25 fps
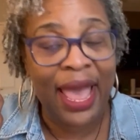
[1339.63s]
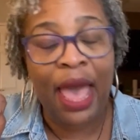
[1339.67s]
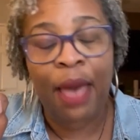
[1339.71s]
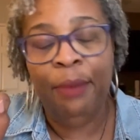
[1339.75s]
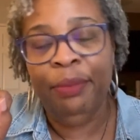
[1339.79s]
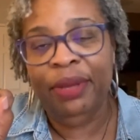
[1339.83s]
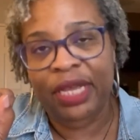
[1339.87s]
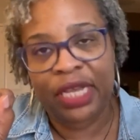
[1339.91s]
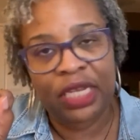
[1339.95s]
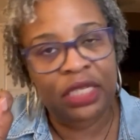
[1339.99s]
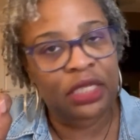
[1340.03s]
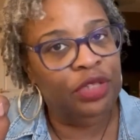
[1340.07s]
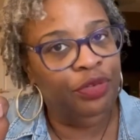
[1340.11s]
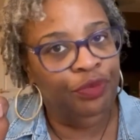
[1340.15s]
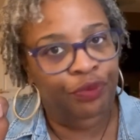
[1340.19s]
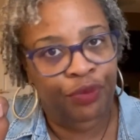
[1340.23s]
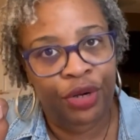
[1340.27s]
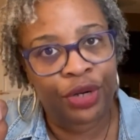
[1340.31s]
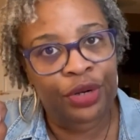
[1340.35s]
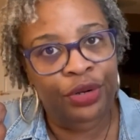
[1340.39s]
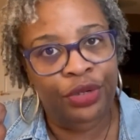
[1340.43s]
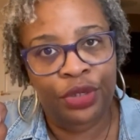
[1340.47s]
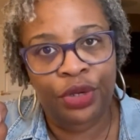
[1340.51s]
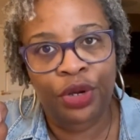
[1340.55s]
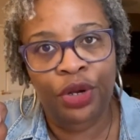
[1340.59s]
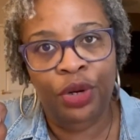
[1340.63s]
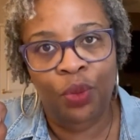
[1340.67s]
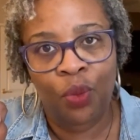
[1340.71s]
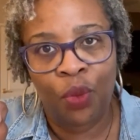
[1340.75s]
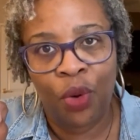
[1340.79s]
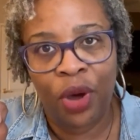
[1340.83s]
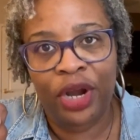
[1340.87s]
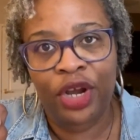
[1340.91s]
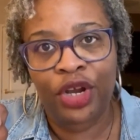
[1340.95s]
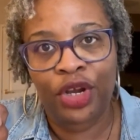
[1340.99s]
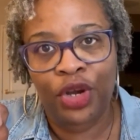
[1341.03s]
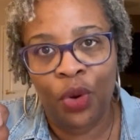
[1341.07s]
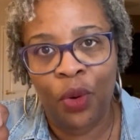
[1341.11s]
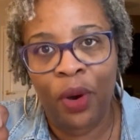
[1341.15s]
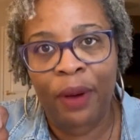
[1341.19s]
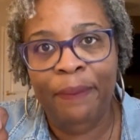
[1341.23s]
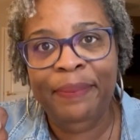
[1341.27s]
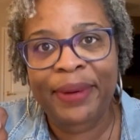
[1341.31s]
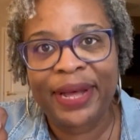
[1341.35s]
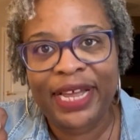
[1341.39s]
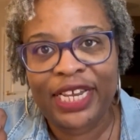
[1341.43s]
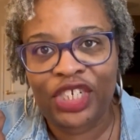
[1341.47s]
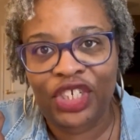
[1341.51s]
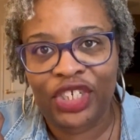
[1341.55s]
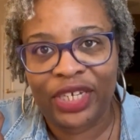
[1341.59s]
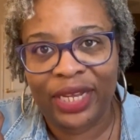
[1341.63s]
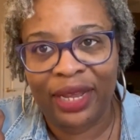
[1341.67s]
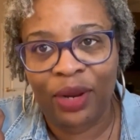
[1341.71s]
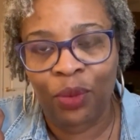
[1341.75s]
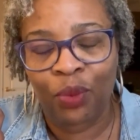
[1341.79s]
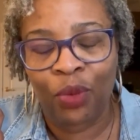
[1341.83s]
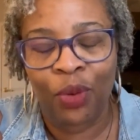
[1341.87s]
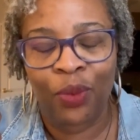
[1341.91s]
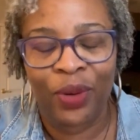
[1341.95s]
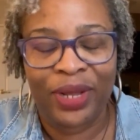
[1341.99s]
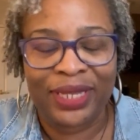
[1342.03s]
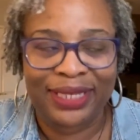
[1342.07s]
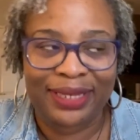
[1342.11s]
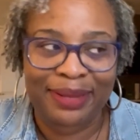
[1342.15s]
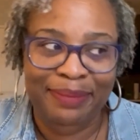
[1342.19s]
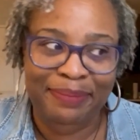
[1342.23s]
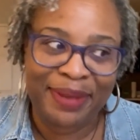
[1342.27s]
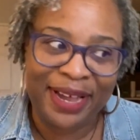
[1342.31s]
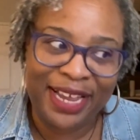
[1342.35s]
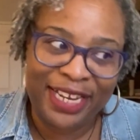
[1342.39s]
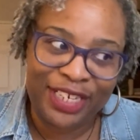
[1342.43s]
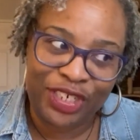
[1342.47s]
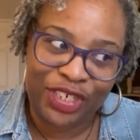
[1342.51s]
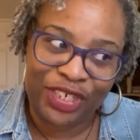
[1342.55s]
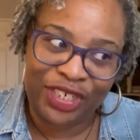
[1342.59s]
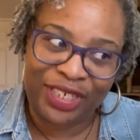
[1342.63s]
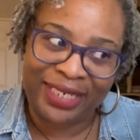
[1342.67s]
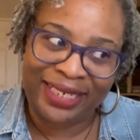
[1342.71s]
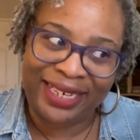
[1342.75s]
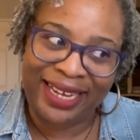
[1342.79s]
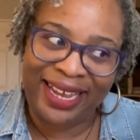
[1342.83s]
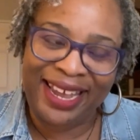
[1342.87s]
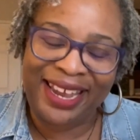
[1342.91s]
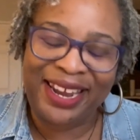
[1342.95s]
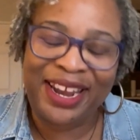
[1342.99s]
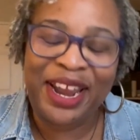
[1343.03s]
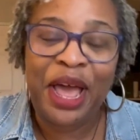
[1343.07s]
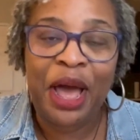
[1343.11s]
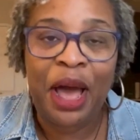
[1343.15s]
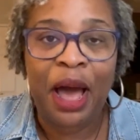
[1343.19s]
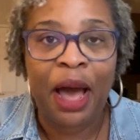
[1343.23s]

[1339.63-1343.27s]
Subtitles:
Because the funder is going to want to know a budget. Well, what's a budget, Jen?